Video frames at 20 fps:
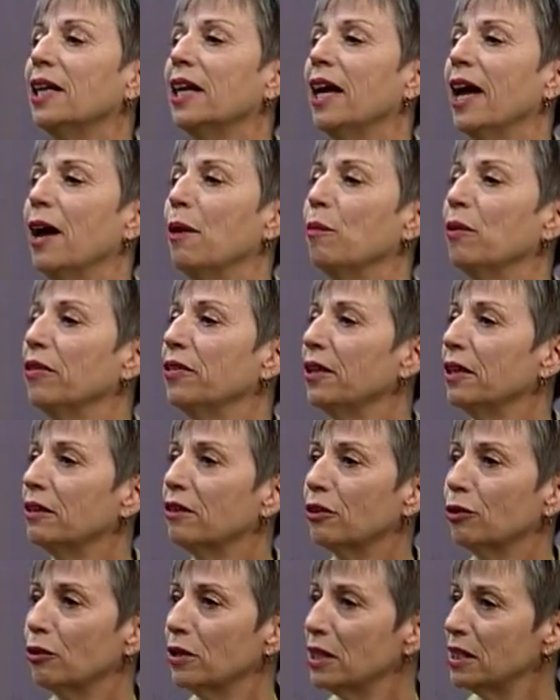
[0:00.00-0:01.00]
And within
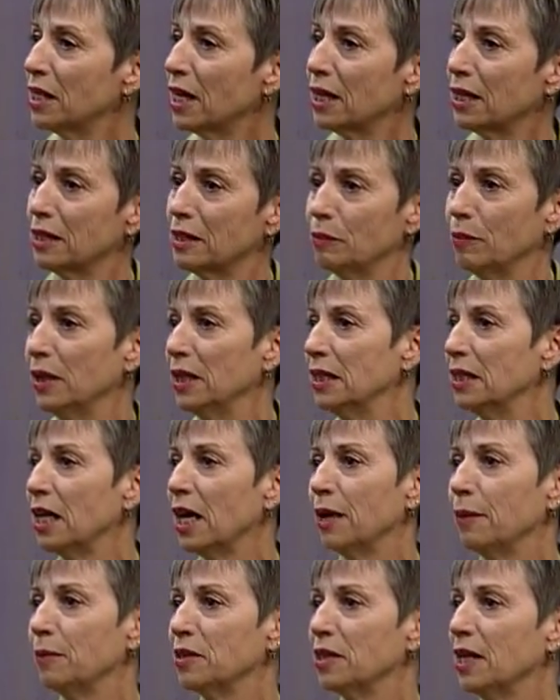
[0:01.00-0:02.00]
30 seconds, many
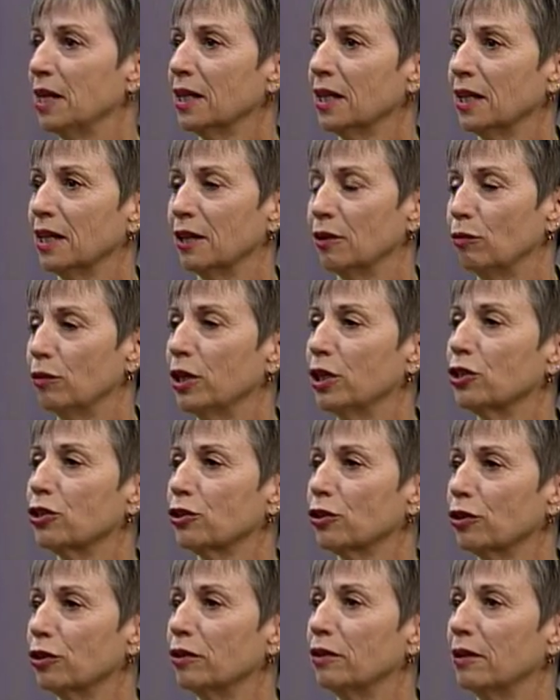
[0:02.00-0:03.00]
times, they can get
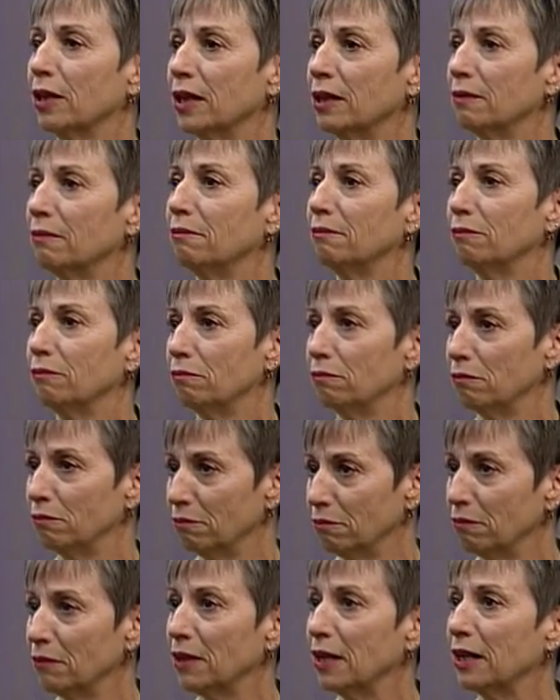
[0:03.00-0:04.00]
reassured that
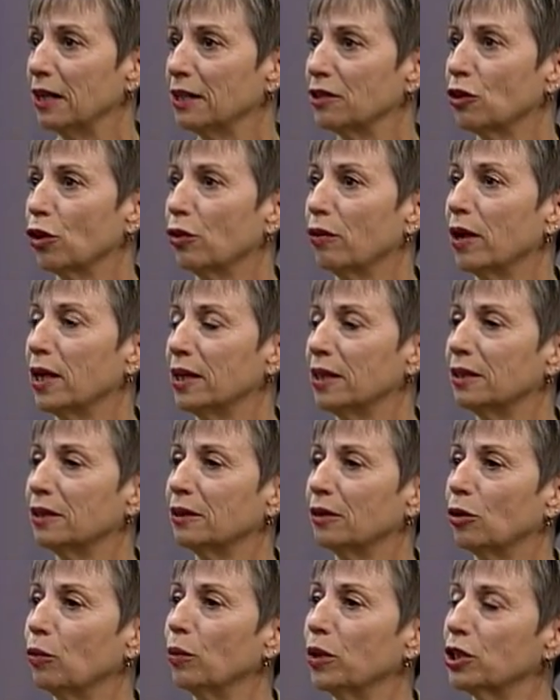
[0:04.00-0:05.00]
it's all right,
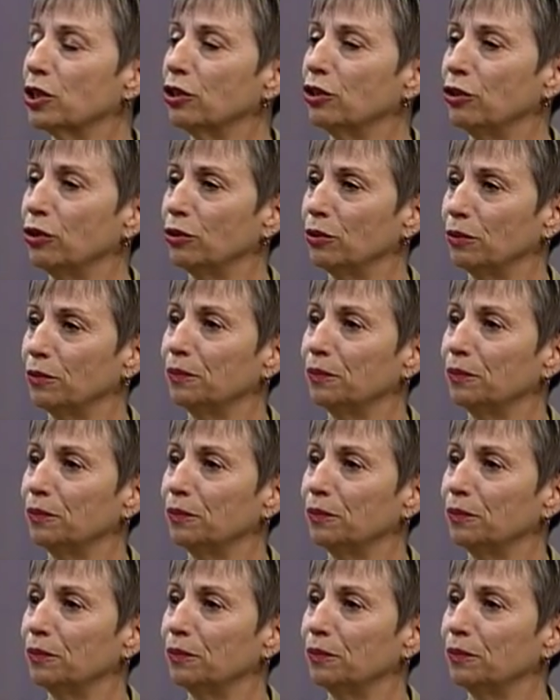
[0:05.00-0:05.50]
or what to do.